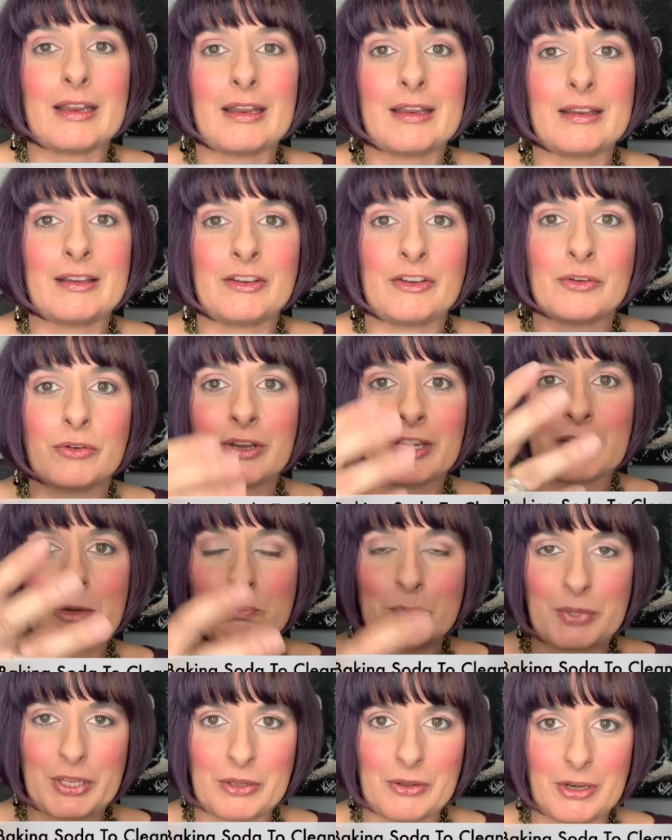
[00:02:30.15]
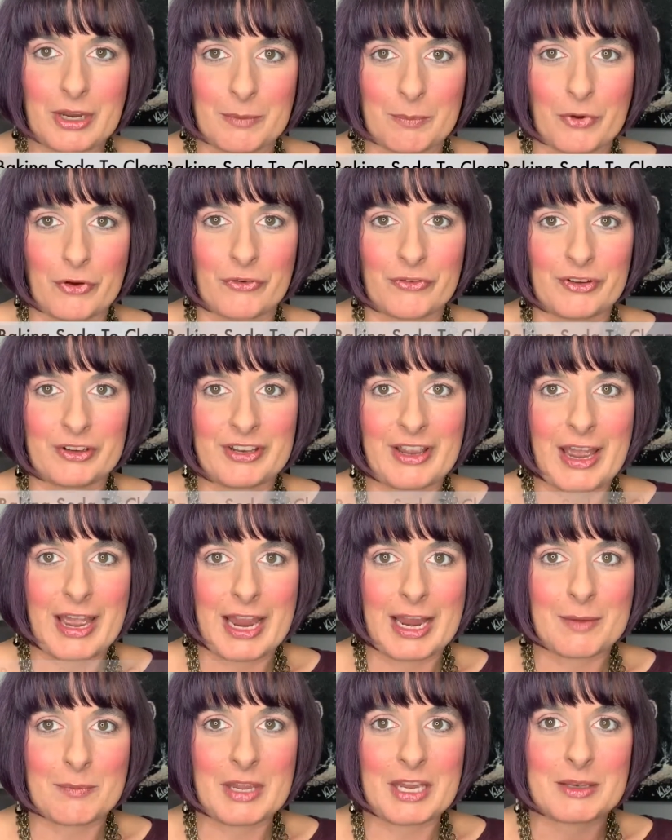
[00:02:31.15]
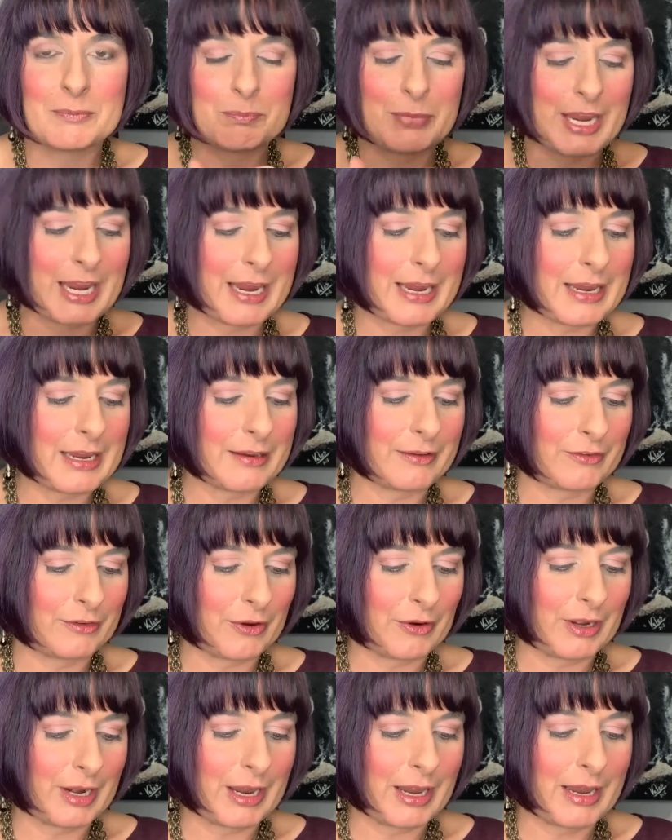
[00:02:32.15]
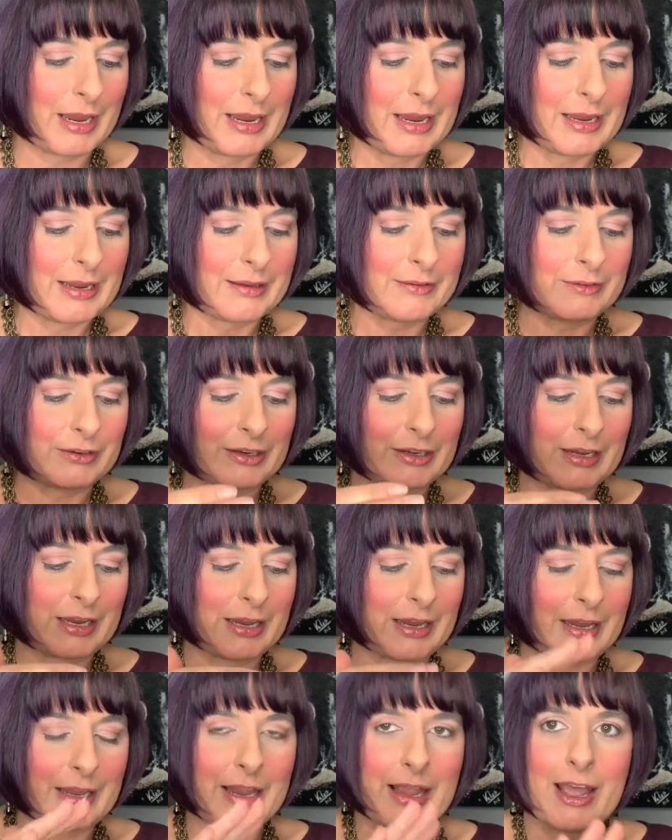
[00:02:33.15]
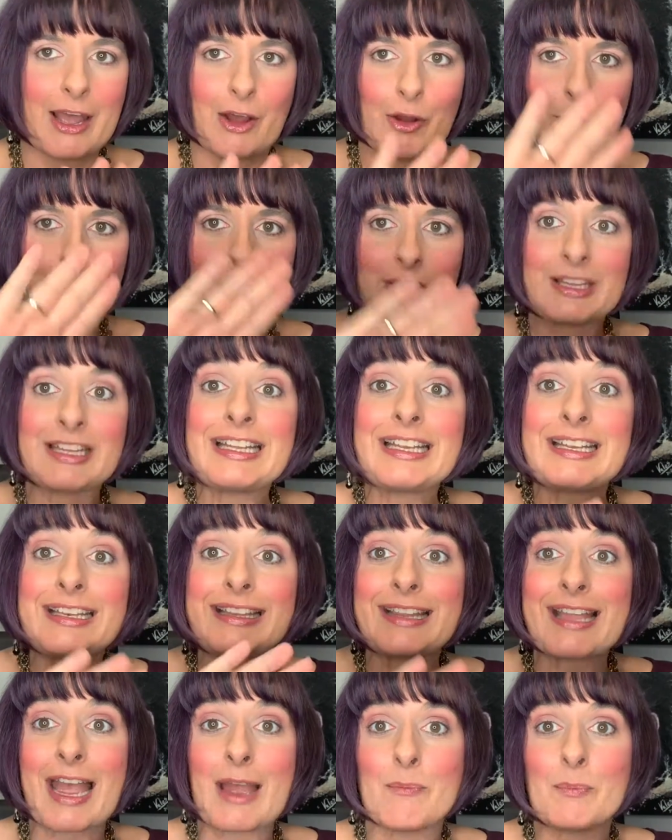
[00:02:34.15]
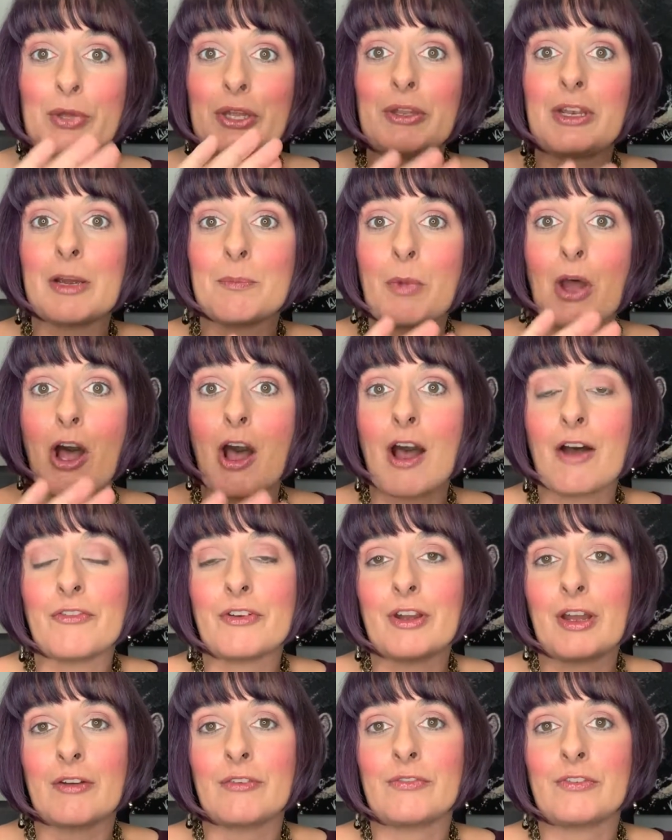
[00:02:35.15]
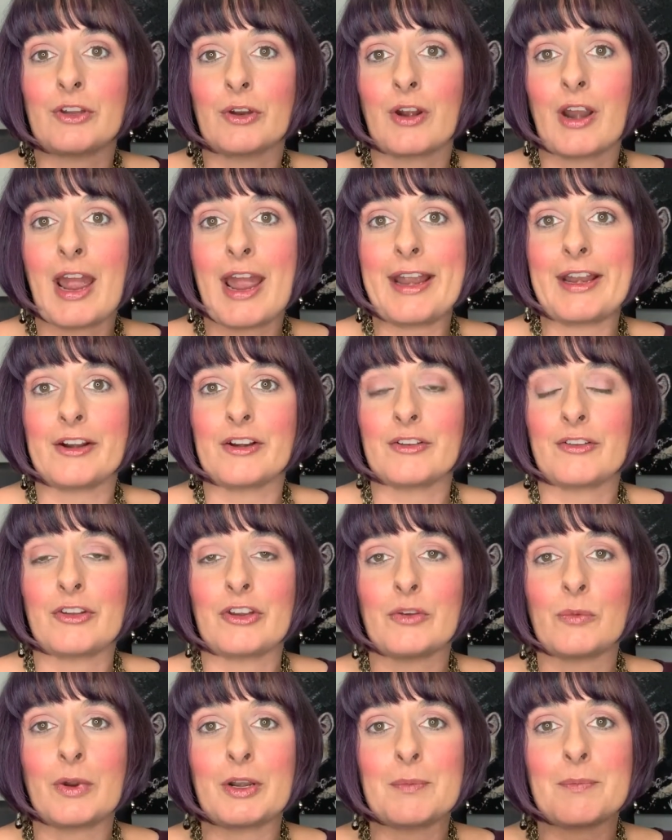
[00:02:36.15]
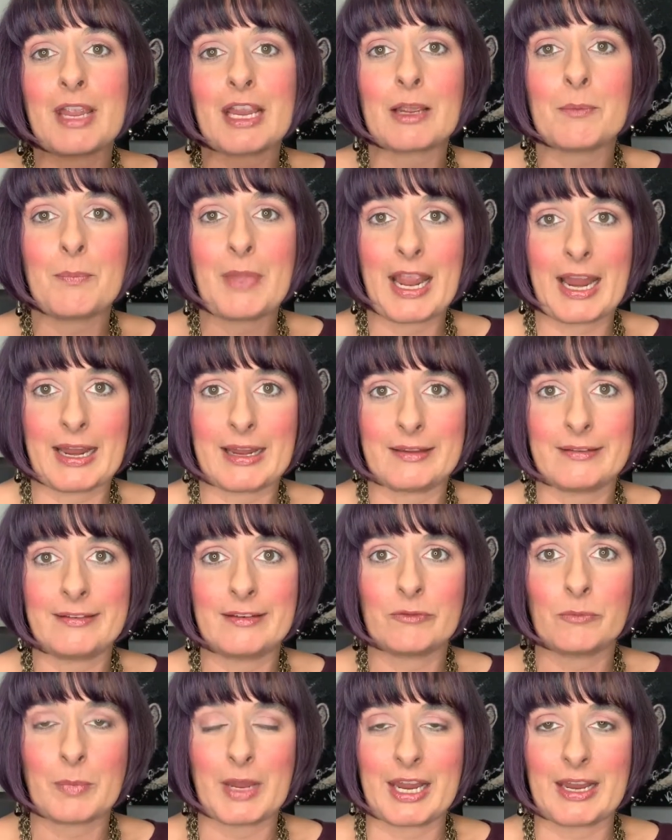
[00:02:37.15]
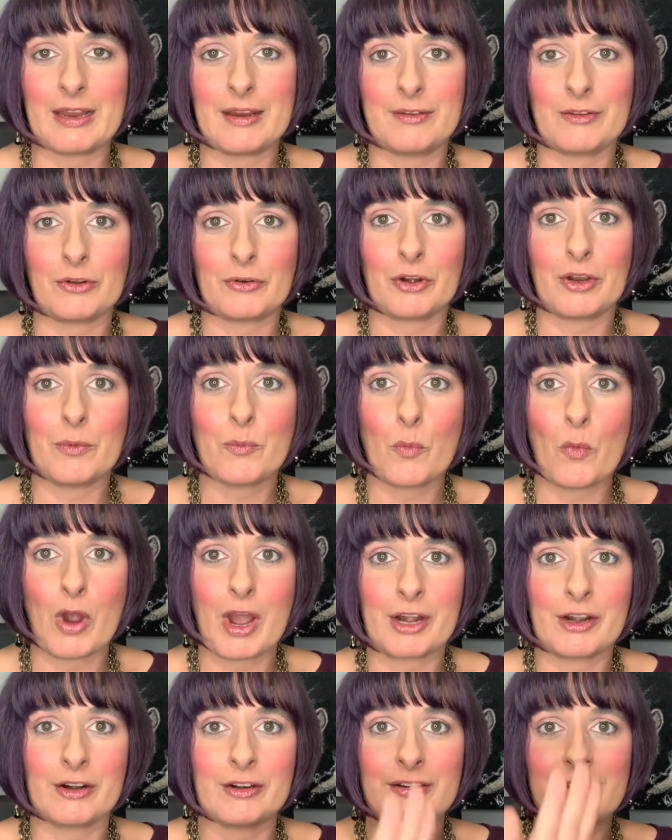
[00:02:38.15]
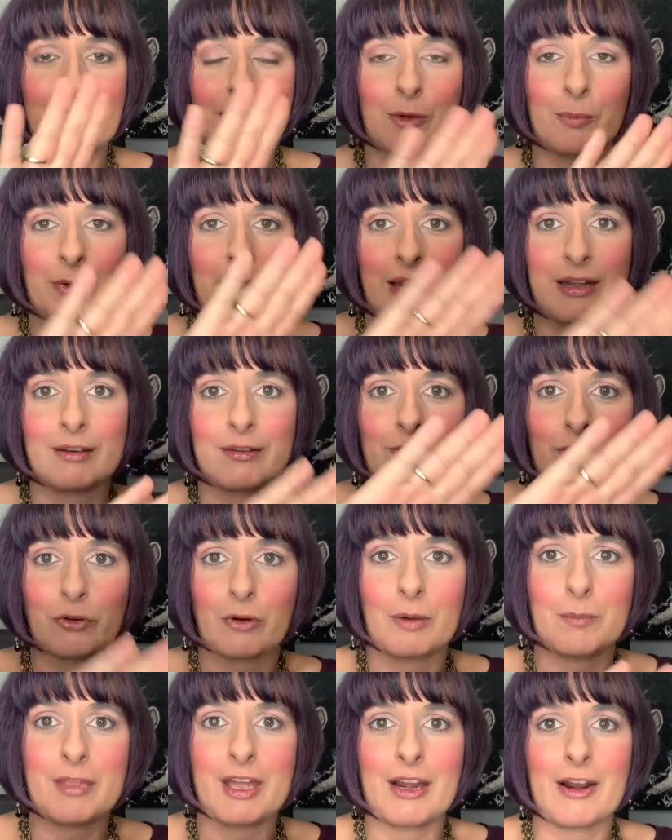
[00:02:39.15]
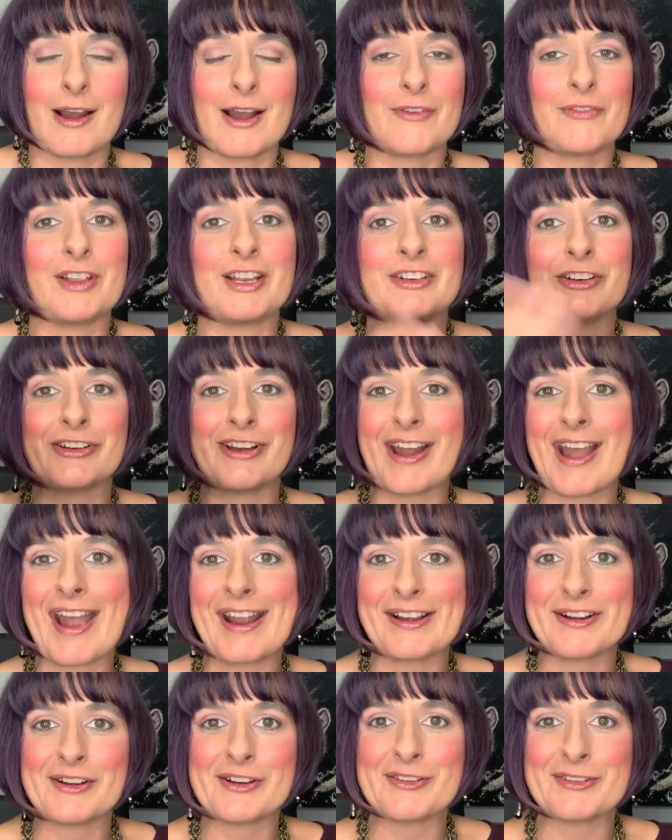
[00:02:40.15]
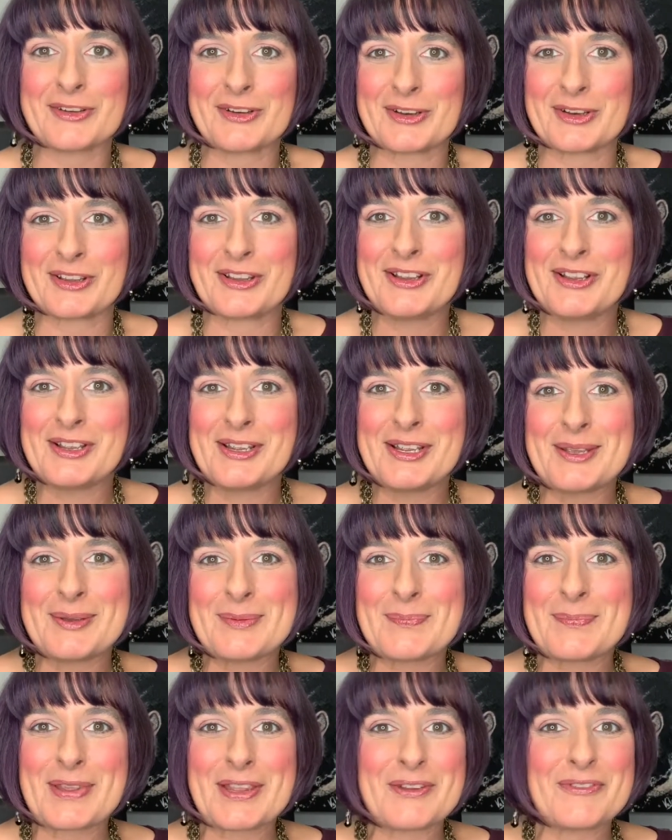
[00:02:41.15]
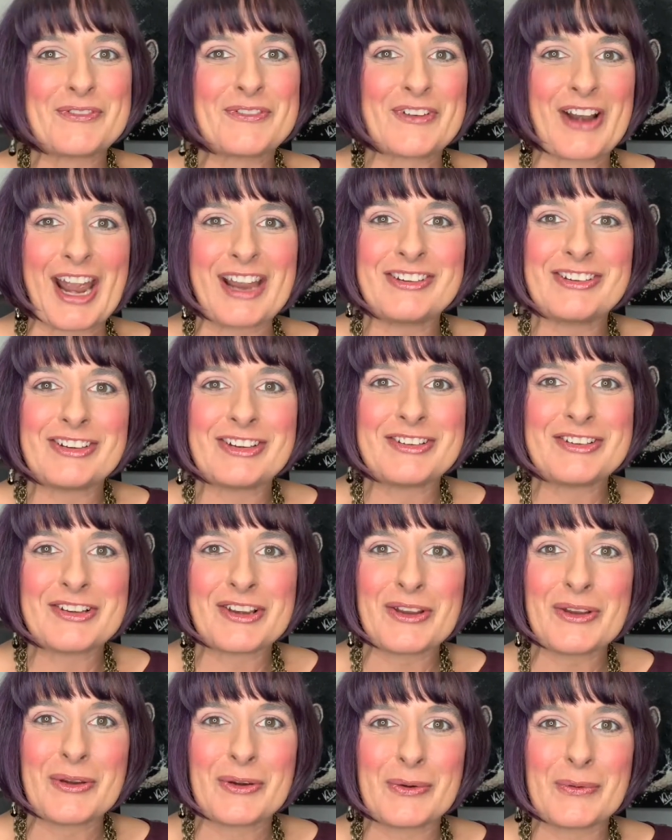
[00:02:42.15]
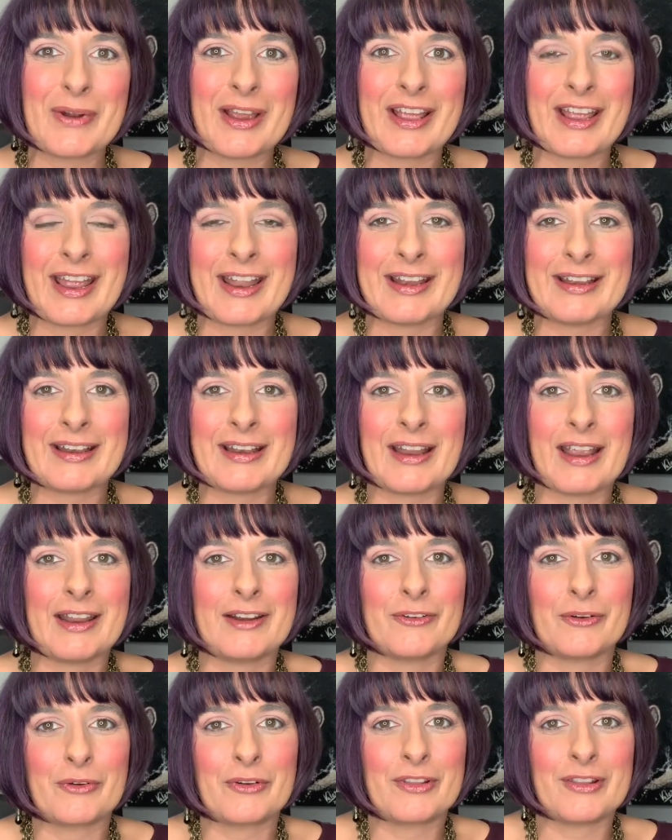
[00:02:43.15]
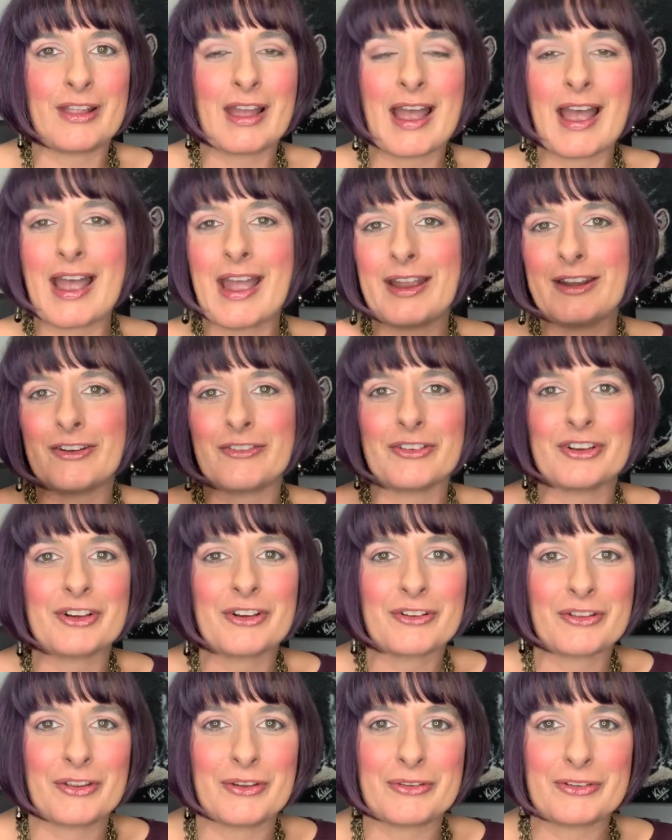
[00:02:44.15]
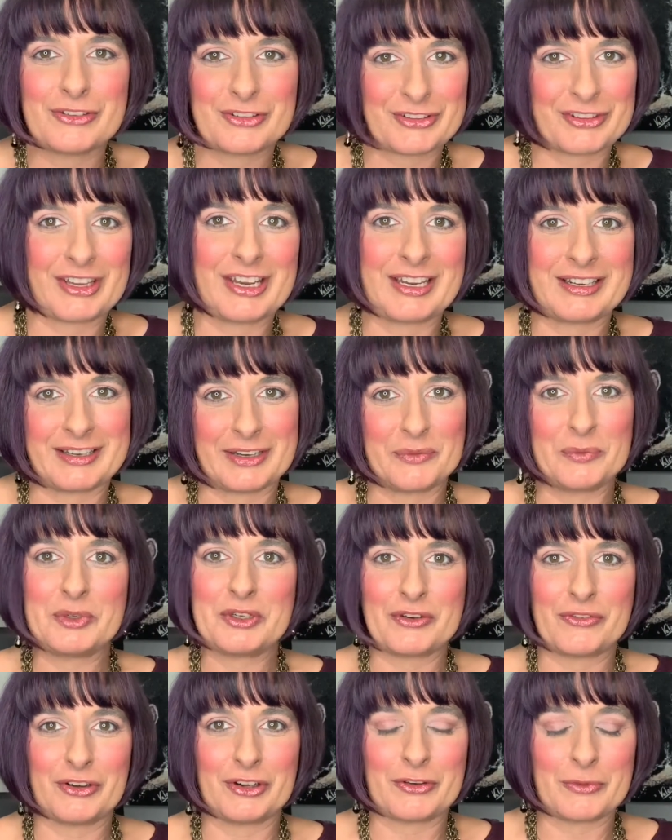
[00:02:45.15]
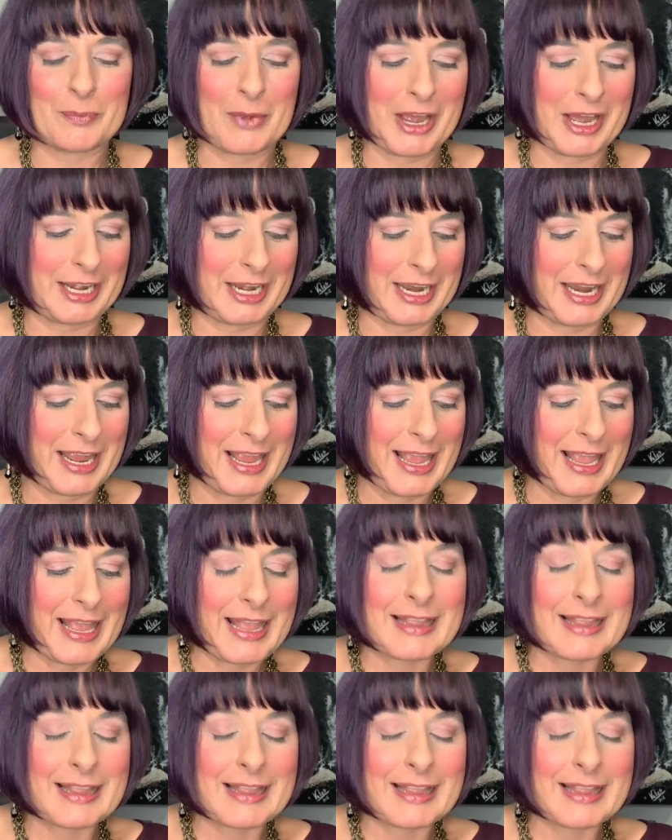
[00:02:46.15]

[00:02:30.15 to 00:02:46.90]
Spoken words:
you'll get a buildup over time, and baking soda is going to help clean that buildup off of your iron. So you want to make a paste of baking soda and water to help kind of scrub that off, and your iron is going to be fresh and new, and it'll glide over your clothes just like it did when you first bought it.